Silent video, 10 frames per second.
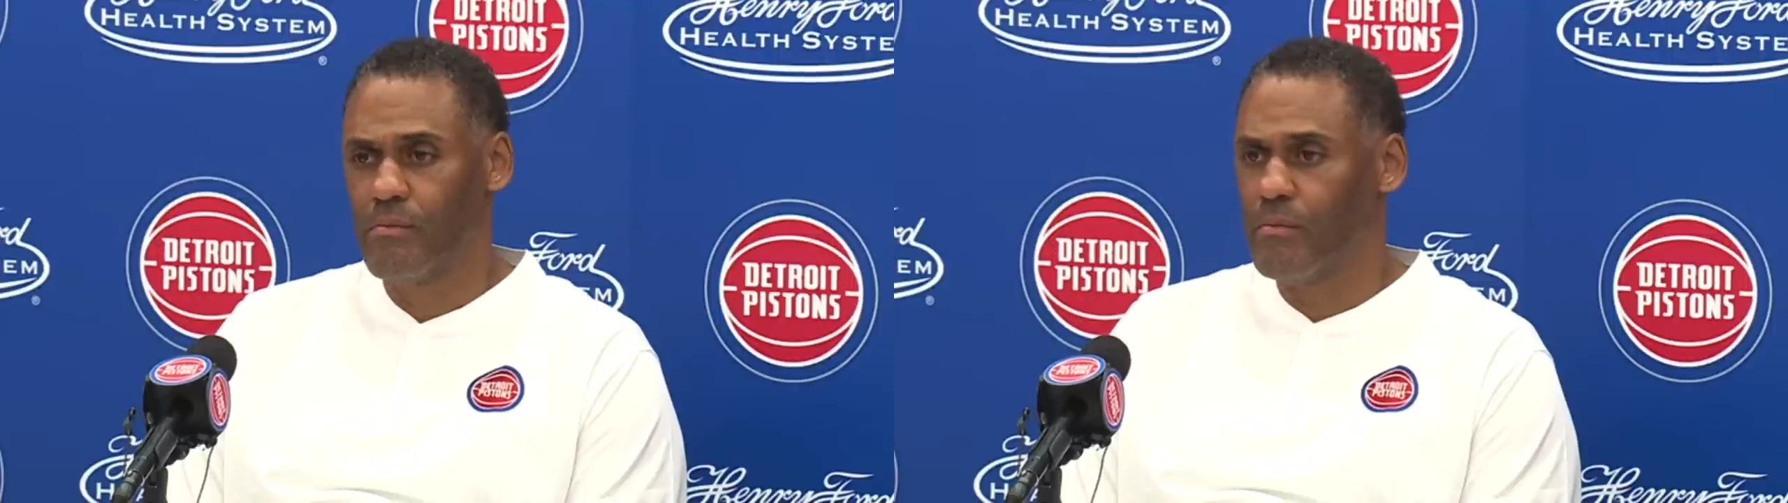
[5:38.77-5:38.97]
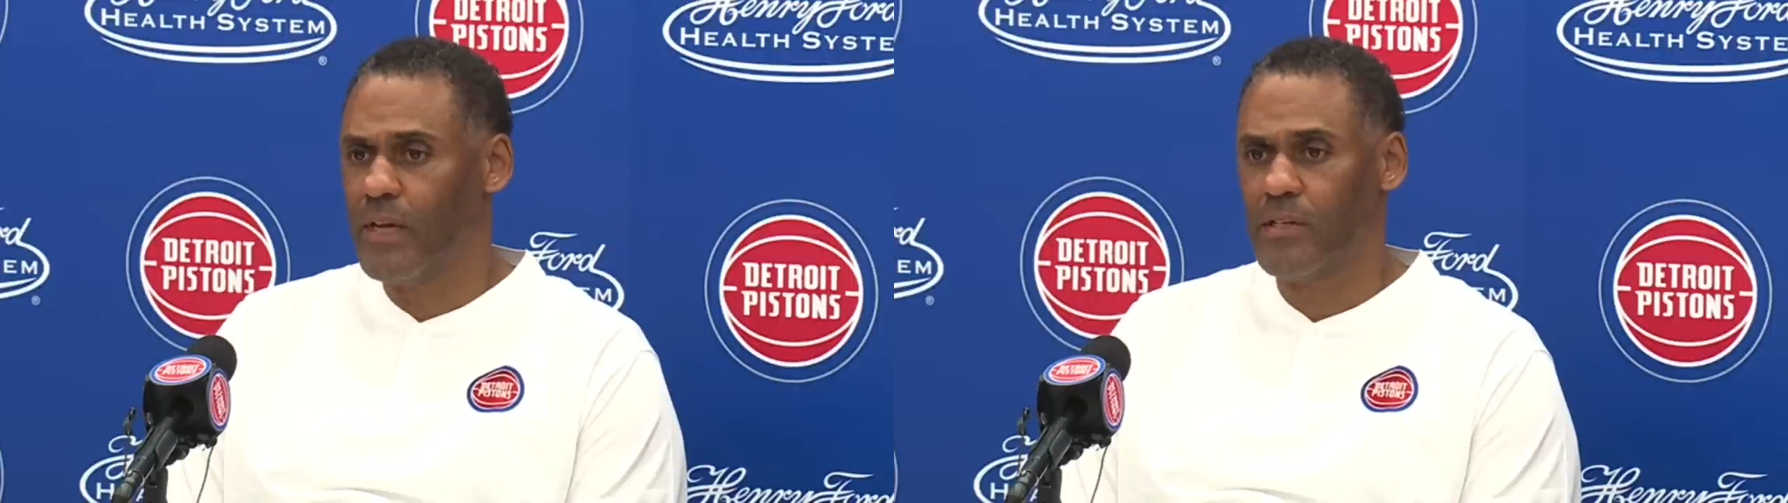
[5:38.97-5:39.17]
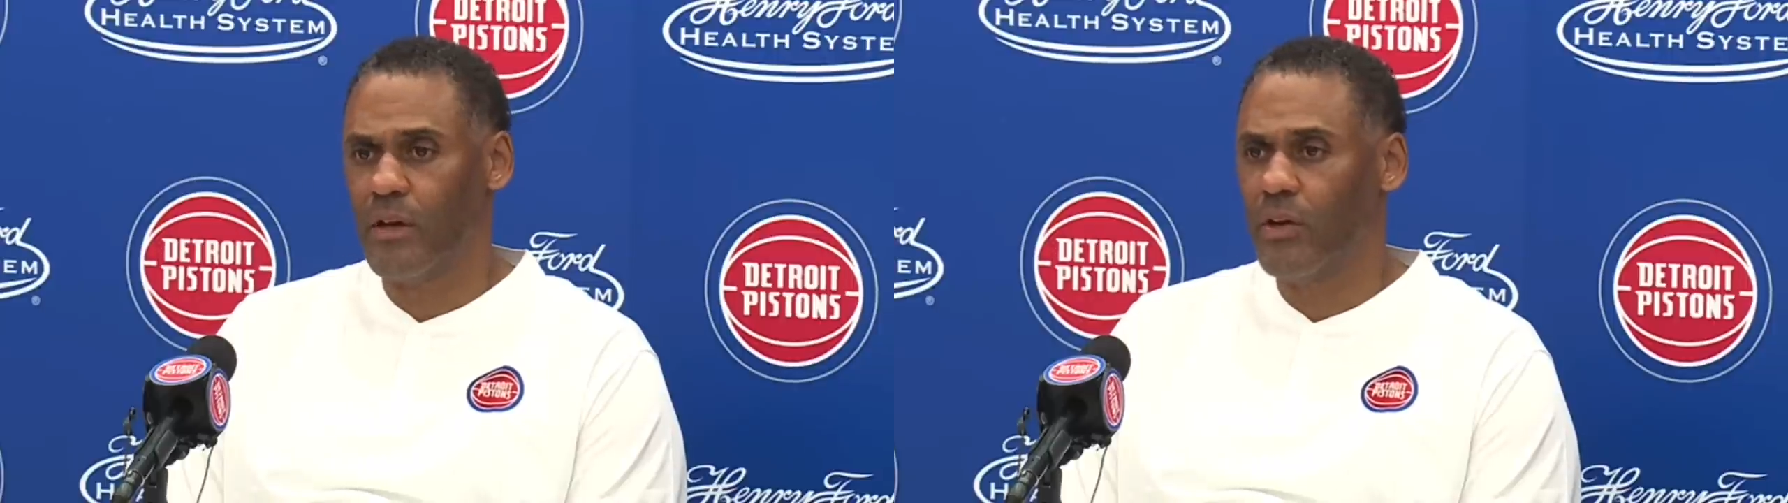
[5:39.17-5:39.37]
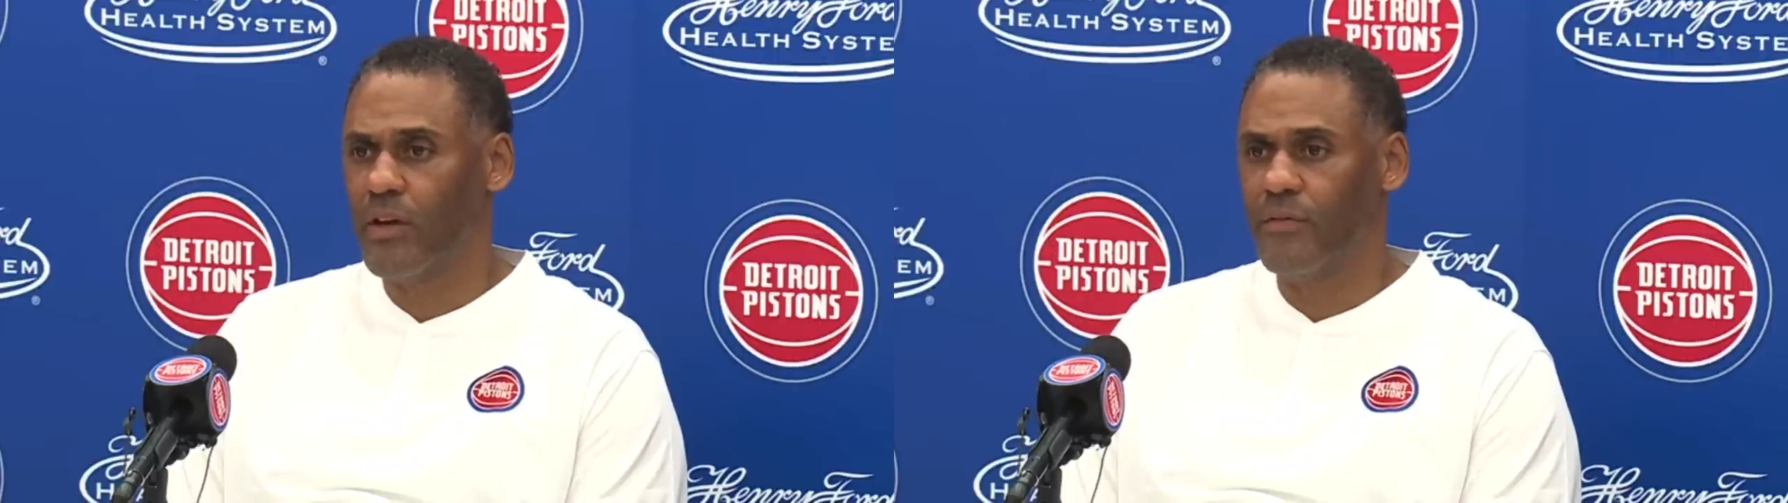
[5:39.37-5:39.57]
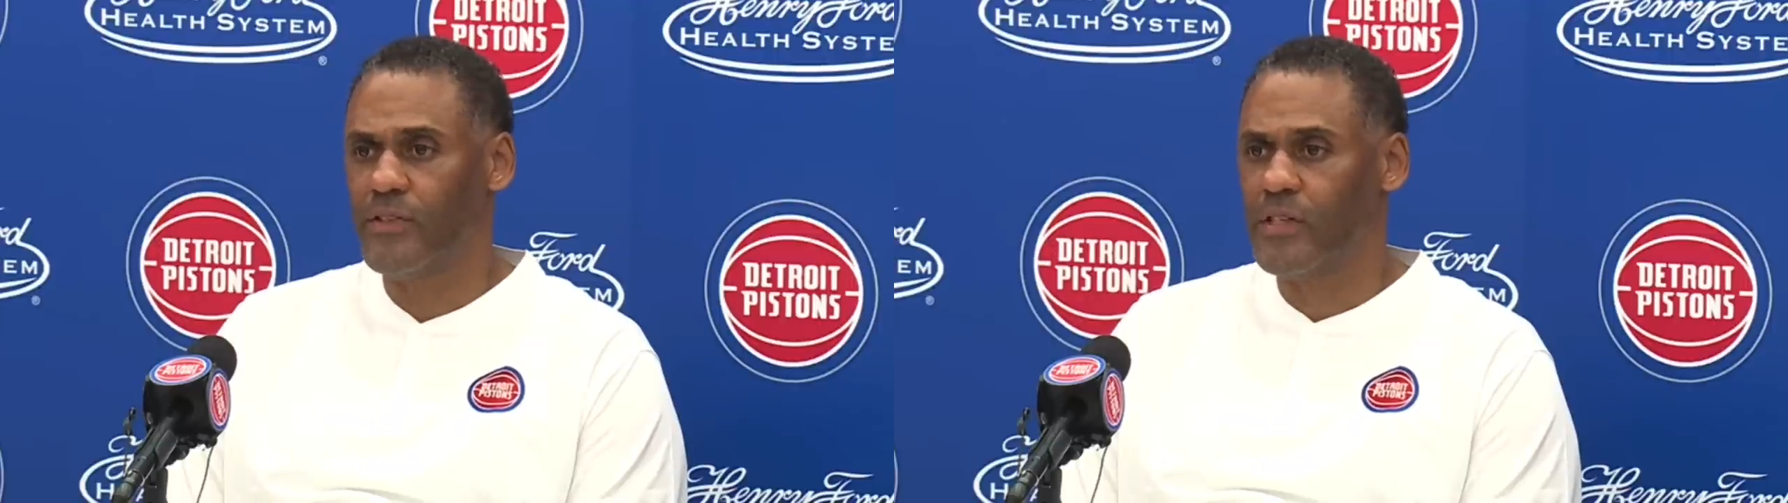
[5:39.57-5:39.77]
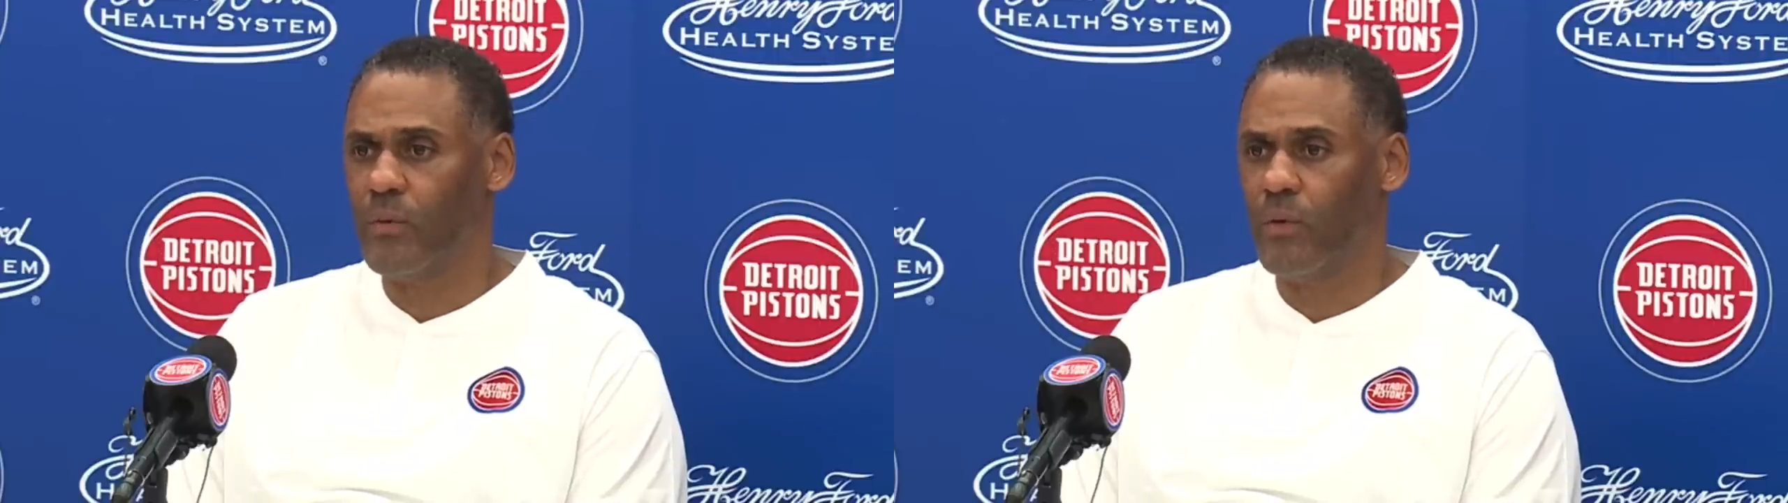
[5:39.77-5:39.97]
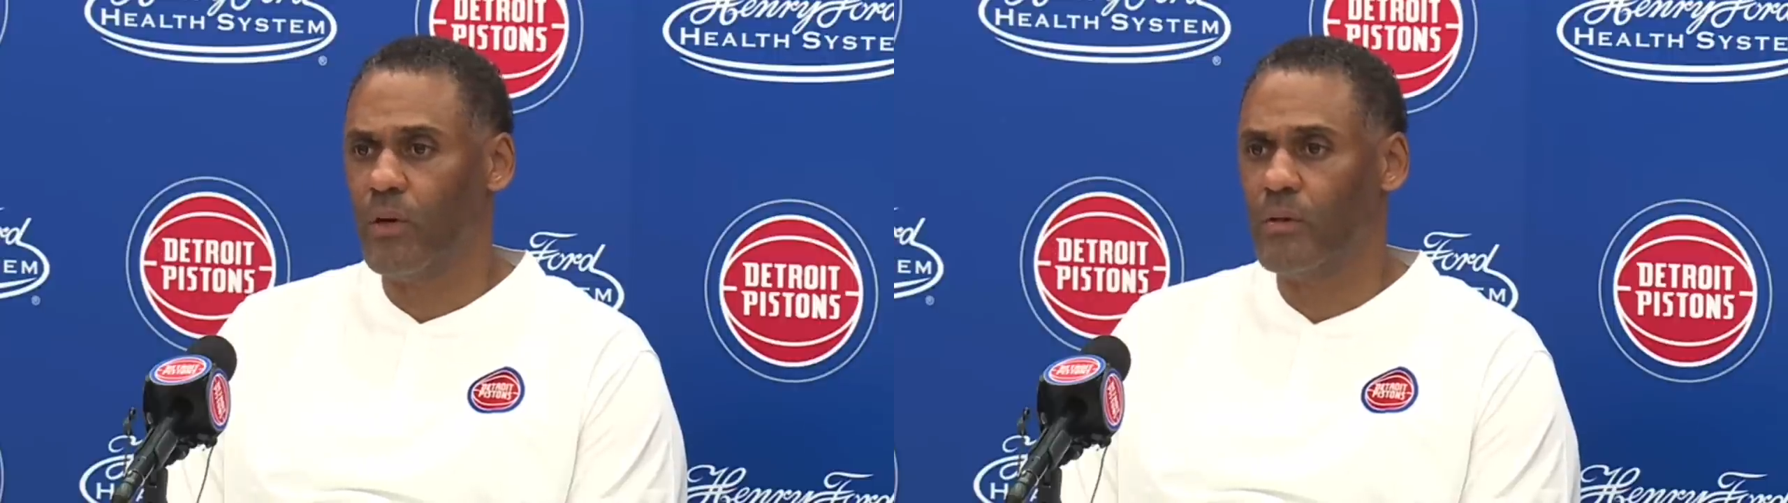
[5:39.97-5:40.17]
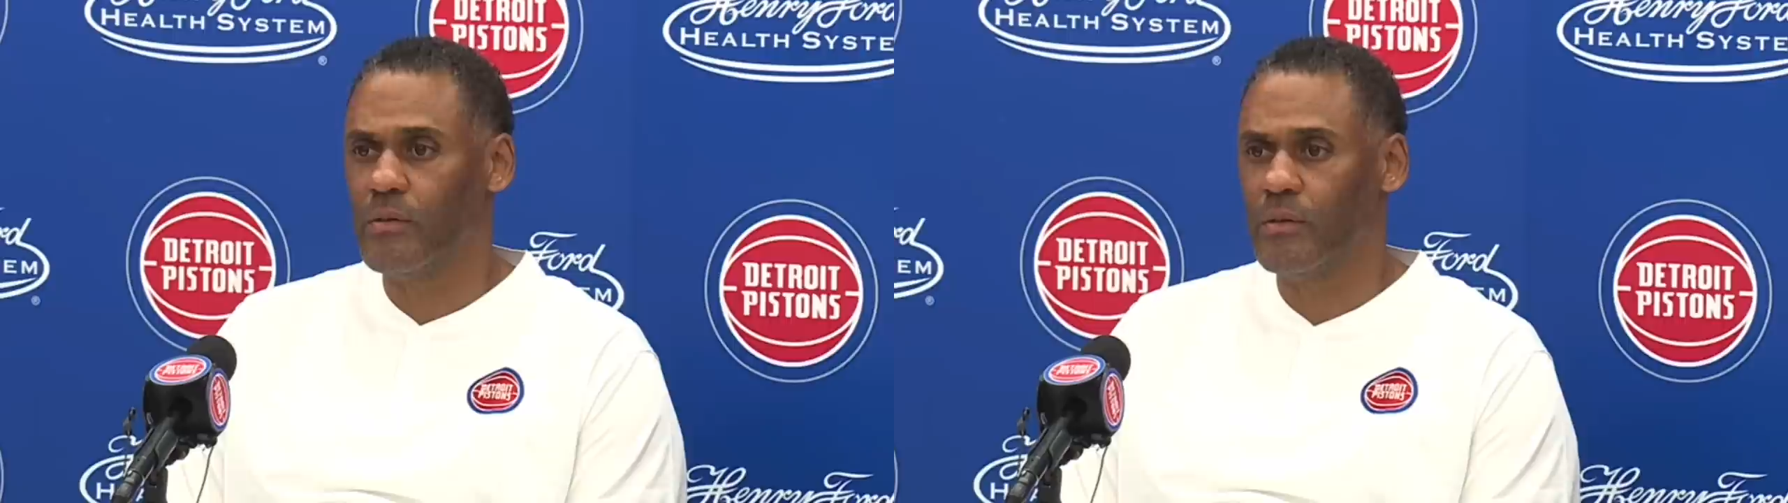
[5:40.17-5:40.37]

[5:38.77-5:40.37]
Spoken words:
Makes all the difference in the world.